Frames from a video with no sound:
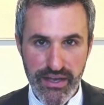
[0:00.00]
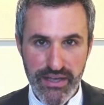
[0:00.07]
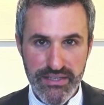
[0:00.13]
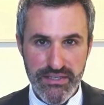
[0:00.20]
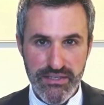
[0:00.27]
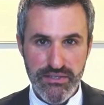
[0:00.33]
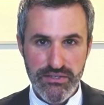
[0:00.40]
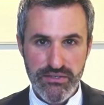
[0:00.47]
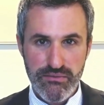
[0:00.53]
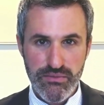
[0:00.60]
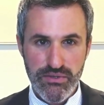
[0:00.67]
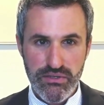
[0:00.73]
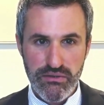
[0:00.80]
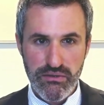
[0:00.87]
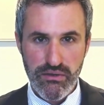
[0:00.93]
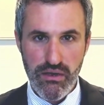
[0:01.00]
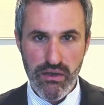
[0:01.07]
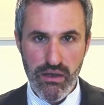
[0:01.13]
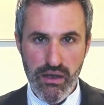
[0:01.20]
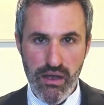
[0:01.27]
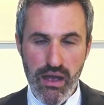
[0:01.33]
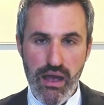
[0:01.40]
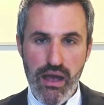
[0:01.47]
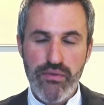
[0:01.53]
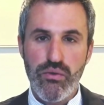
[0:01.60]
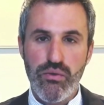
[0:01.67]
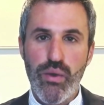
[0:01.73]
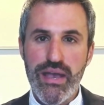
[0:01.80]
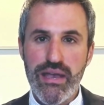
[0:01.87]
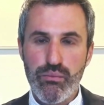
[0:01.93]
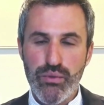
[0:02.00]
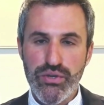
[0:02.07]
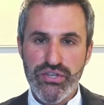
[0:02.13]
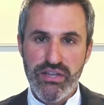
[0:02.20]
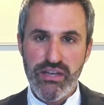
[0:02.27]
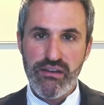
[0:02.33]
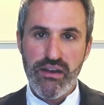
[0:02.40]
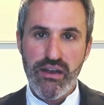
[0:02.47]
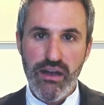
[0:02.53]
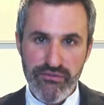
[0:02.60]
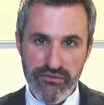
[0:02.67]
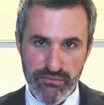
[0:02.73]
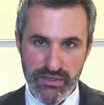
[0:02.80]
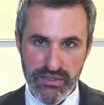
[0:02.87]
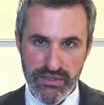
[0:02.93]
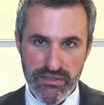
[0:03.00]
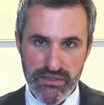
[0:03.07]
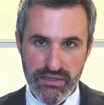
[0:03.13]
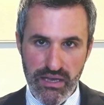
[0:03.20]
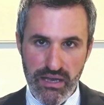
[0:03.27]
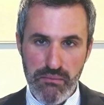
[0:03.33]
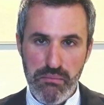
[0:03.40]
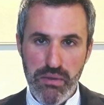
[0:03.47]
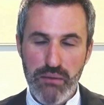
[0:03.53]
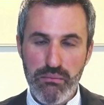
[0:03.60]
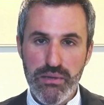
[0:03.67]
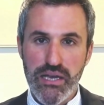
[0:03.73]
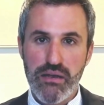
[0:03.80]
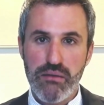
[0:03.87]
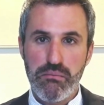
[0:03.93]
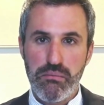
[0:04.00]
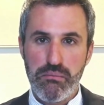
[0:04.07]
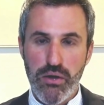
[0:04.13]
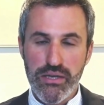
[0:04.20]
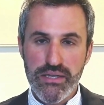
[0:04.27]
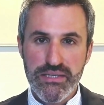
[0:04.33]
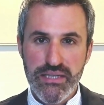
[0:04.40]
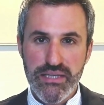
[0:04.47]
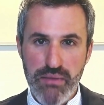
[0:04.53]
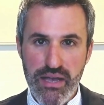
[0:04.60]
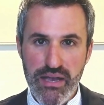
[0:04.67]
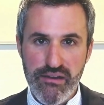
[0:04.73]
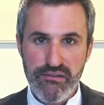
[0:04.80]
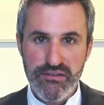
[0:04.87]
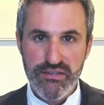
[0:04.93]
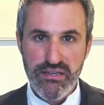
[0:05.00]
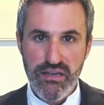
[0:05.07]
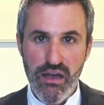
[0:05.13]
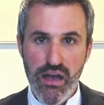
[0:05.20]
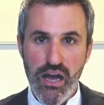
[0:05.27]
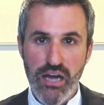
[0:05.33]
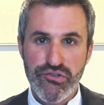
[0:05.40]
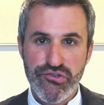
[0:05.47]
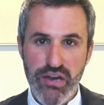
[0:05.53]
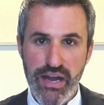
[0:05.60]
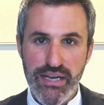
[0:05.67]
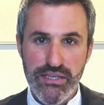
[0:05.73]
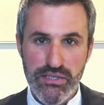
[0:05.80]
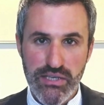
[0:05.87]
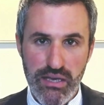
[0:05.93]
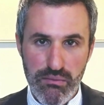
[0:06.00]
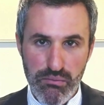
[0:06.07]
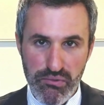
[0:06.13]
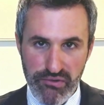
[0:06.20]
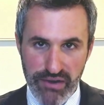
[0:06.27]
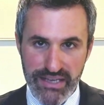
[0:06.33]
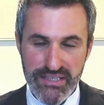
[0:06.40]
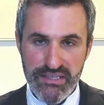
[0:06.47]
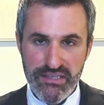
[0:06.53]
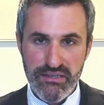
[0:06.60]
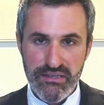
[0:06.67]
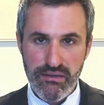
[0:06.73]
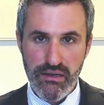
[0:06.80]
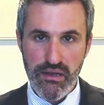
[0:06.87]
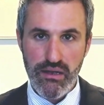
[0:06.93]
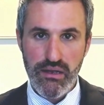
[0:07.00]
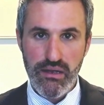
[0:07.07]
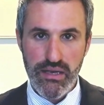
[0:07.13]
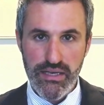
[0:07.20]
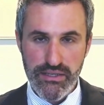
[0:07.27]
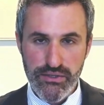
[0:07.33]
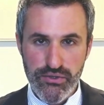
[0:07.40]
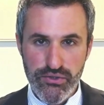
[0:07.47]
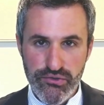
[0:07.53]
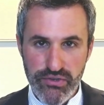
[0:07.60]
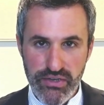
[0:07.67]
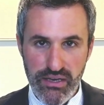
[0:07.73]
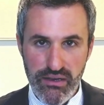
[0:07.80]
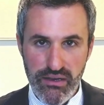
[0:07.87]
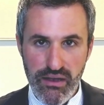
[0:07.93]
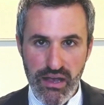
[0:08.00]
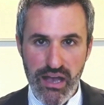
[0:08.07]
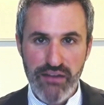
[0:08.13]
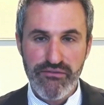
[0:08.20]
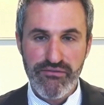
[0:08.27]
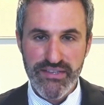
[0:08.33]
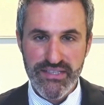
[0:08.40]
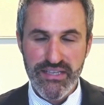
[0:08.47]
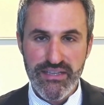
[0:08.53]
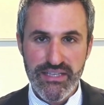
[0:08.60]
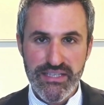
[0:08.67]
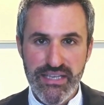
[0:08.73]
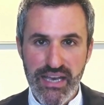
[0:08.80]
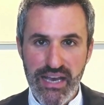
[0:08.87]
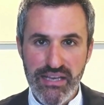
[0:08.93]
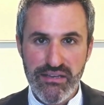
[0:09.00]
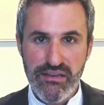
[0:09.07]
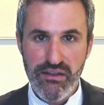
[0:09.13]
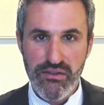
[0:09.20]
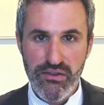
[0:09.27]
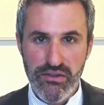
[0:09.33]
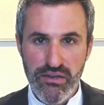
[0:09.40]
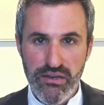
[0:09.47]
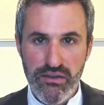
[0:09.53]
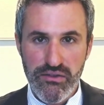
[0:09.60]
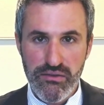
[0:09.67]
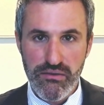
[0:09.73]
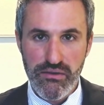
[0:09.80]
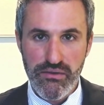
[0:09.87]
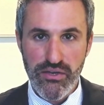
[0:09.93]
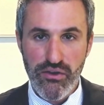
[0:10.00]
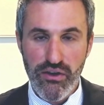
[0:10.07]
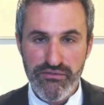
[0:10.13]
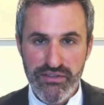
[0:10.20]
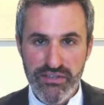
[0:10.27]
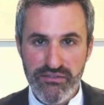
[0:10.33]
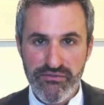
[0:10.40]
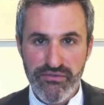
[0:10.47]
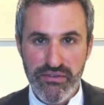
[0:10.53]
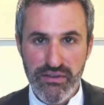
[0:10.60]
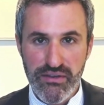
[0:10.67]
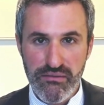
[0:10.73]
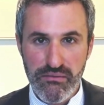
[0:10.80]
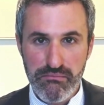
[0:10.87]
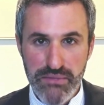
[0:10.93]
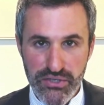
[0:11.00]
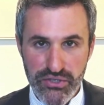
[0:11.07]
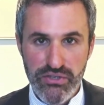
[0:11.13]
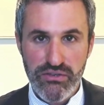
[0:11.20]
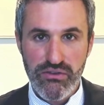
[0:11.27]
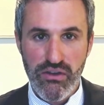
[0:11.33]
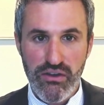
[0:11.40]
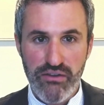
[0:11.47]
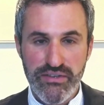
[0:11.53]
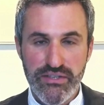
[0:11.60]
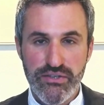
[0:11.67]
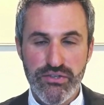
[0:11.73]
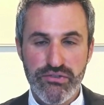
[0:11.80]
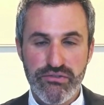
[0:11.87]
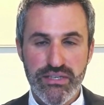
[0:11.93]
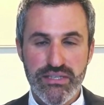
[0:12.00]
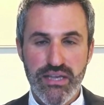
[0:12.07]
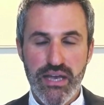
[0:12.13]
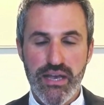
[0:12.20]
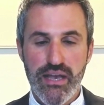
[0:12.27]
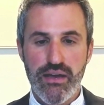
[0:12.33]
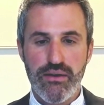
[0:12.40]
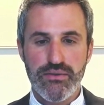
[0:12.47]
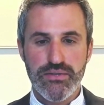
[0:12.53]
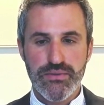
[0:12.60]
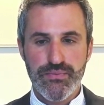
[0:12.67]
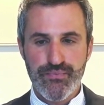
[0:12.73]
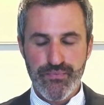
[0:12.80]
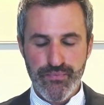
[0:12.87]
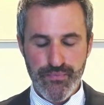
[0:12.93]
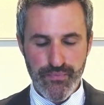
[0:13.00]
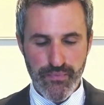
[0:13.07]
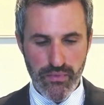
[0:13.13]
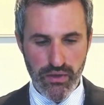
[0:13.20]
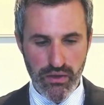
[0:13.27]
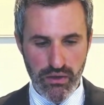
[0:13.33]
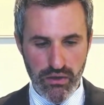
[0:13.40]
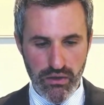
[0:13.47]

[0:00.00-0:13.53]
their healthcare systems and the way in which their governments and public policymakers are trying to embrace industry and facilitate the innovative mission of industries like ours.